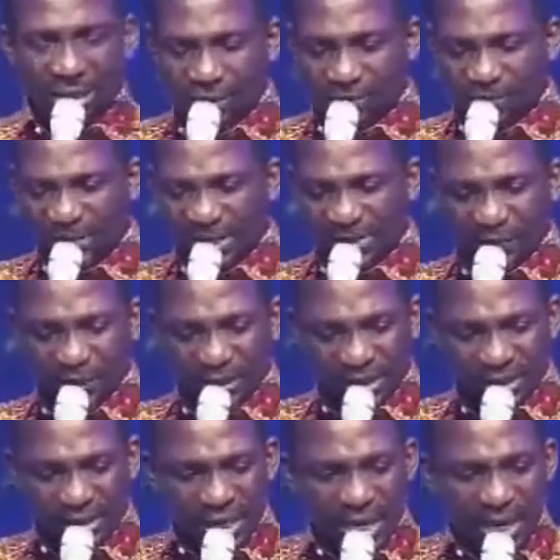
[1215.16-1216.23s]

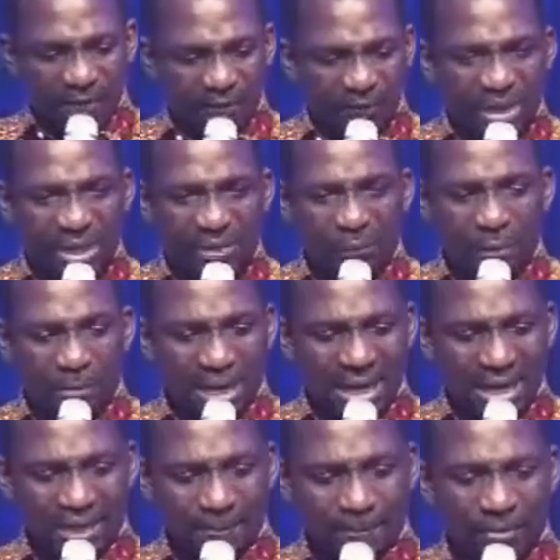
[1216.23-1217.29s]
faithfulness. A faithful
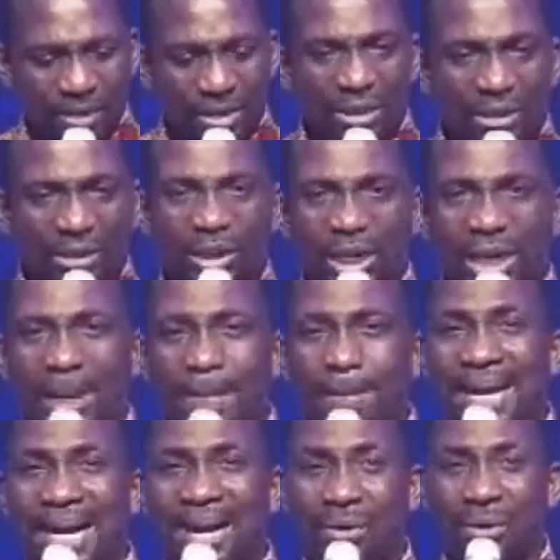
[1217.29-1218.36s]
man shall
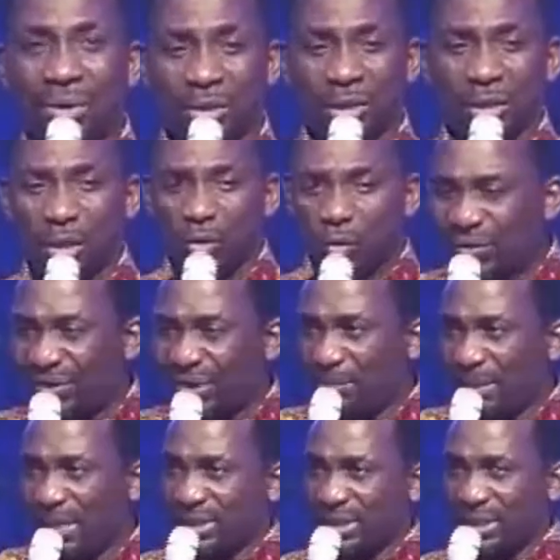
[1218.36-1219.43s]
abound with a
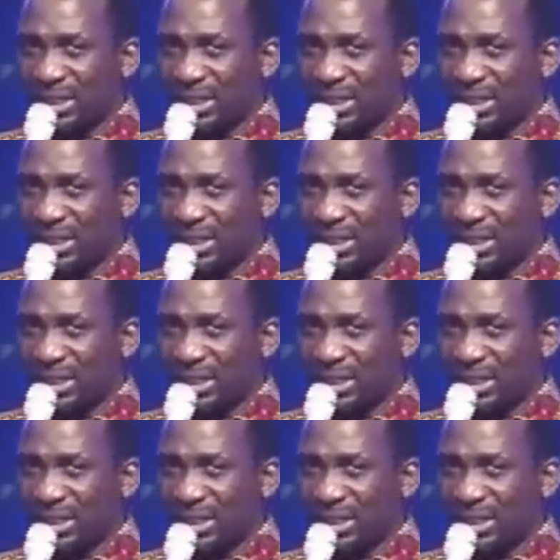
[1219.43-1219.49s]
blessing.